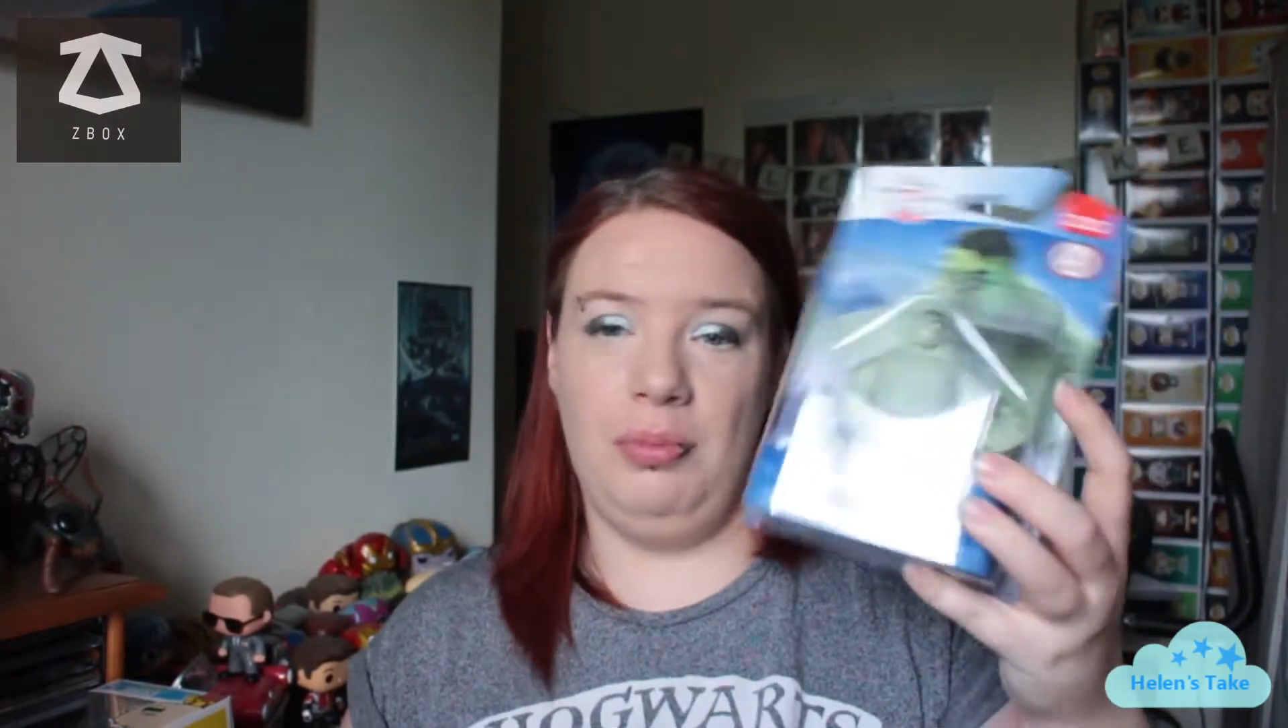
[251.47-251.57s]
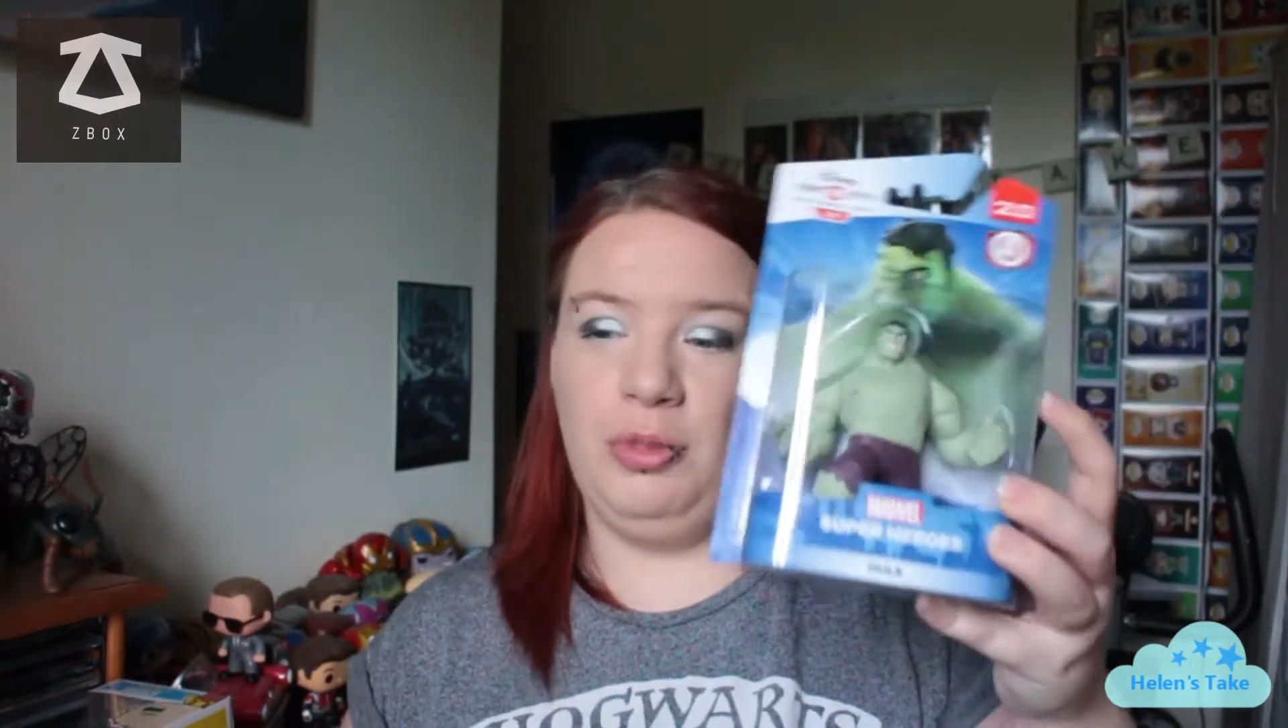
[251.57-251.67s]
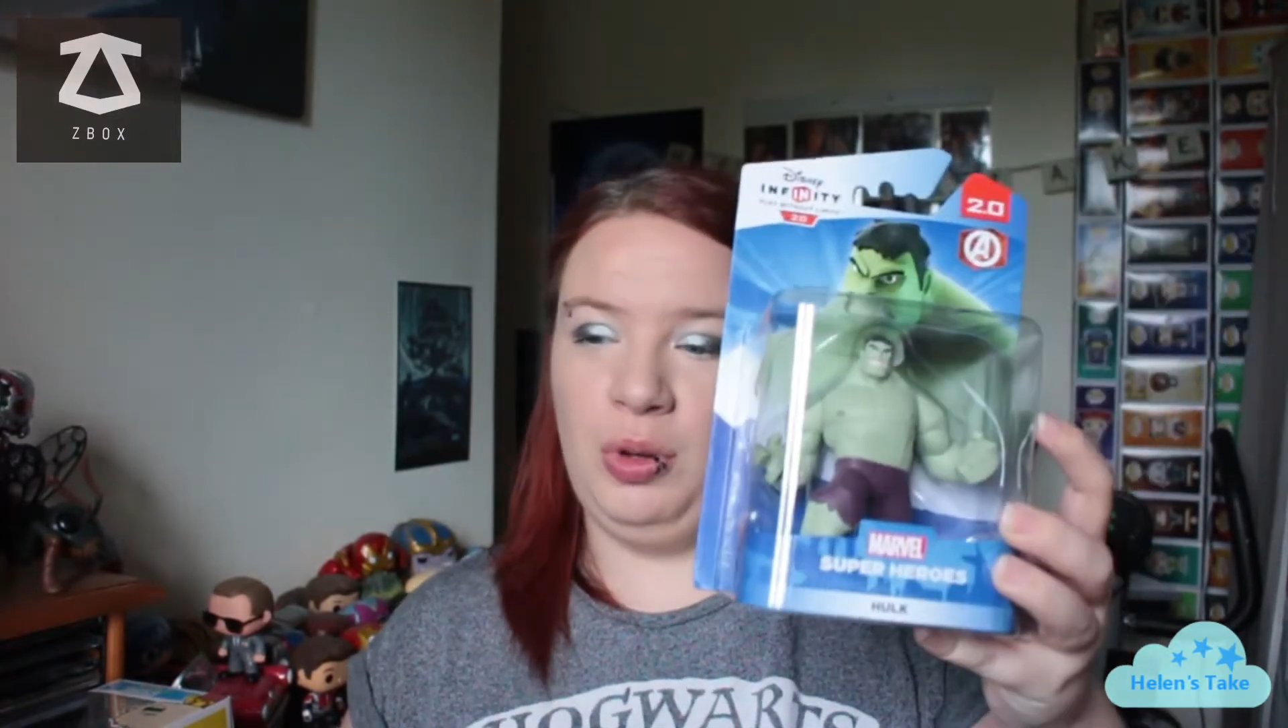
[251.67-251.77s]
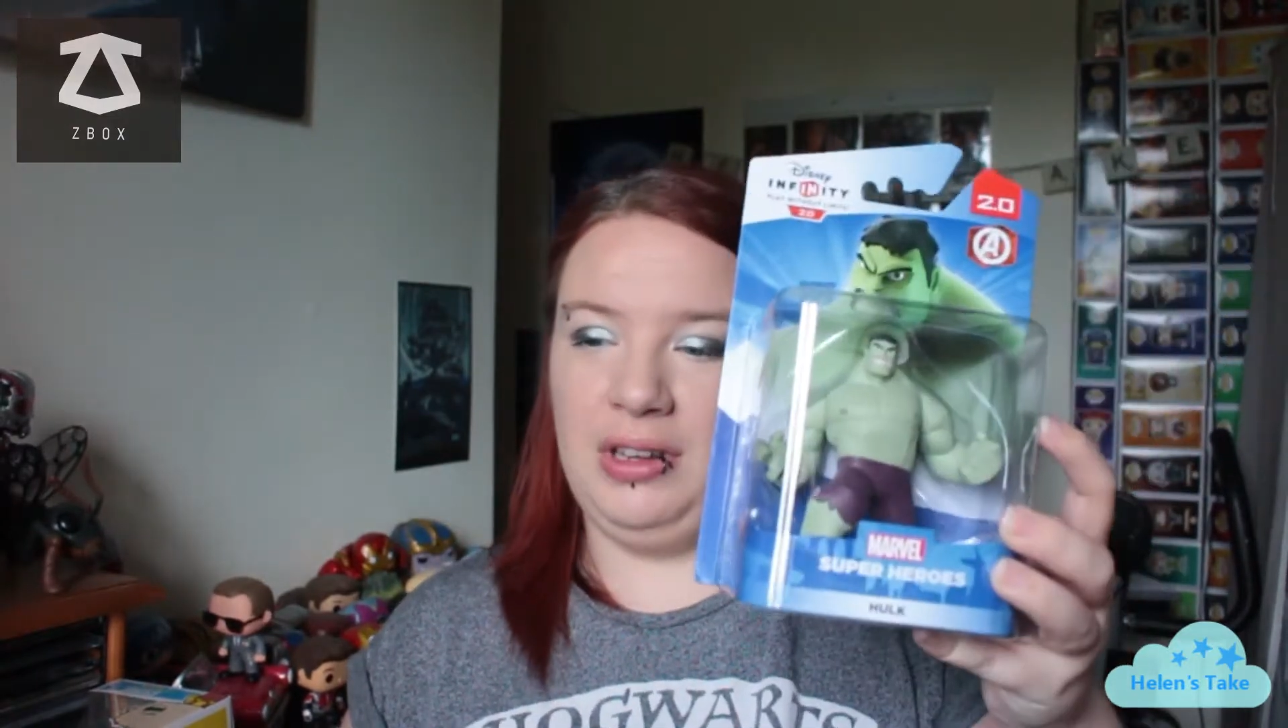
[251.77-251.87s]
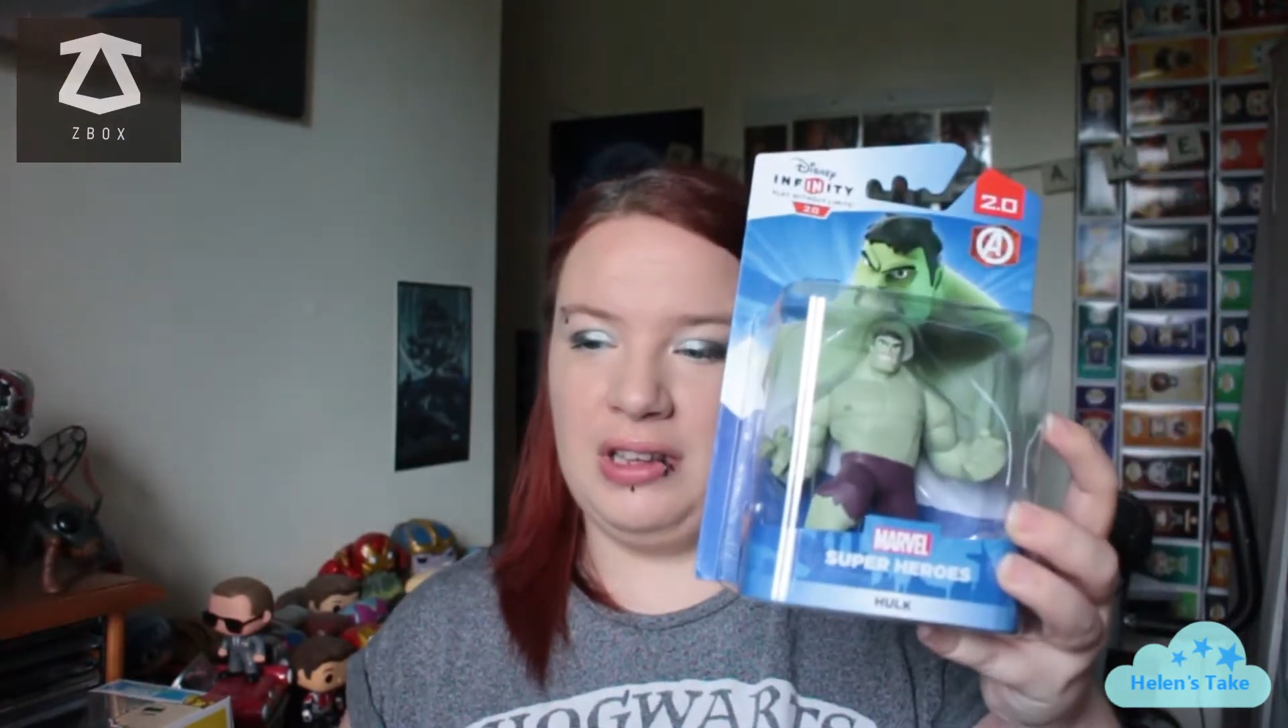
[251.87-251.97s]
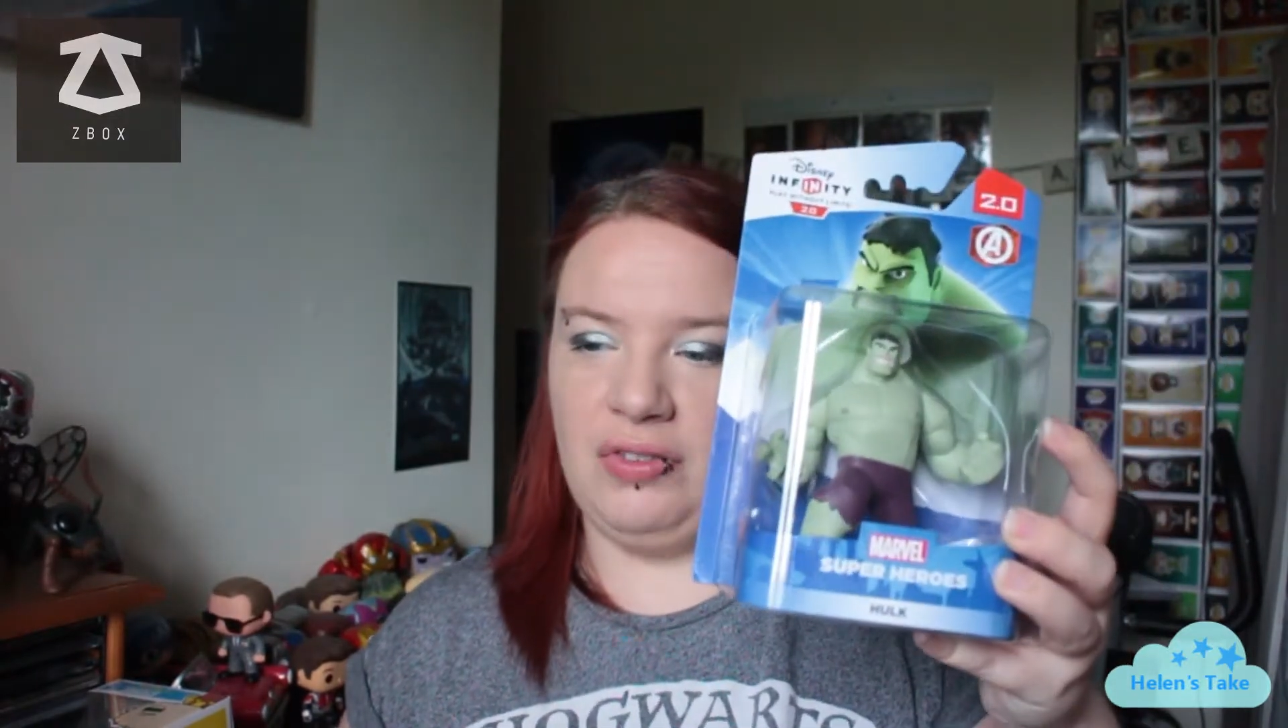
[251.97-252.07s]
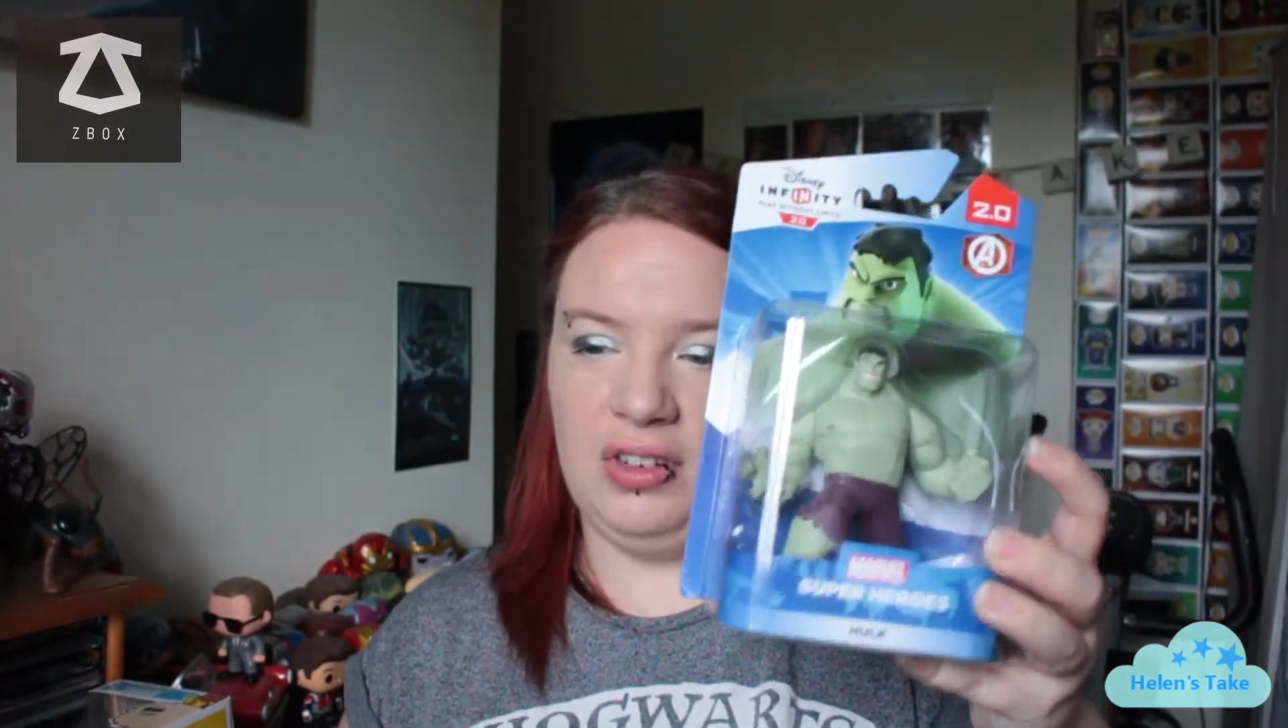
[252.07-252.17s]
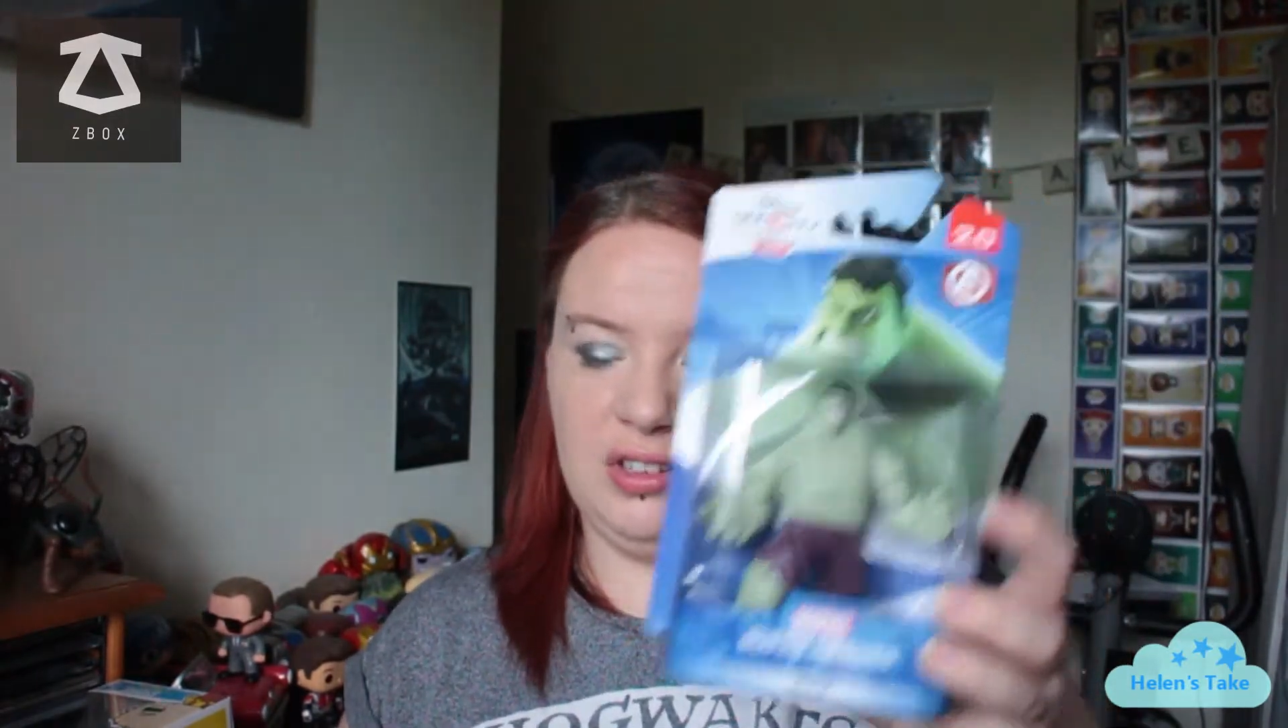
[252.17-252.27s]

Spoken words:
between seven